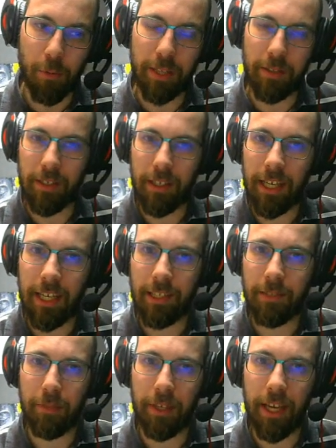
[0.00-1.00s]
and with
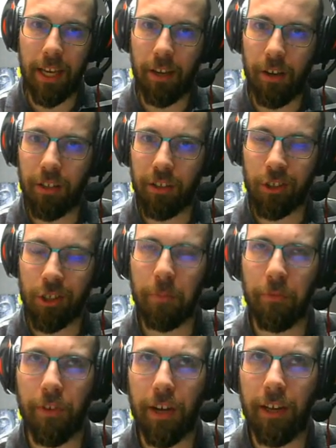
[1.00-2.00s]
Hit being on
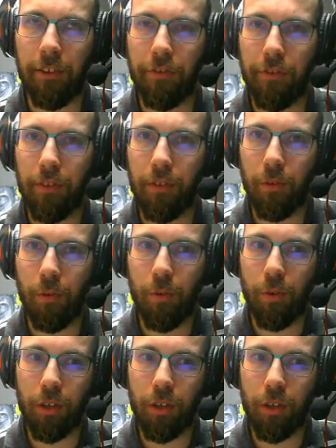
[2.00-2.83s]
the top 5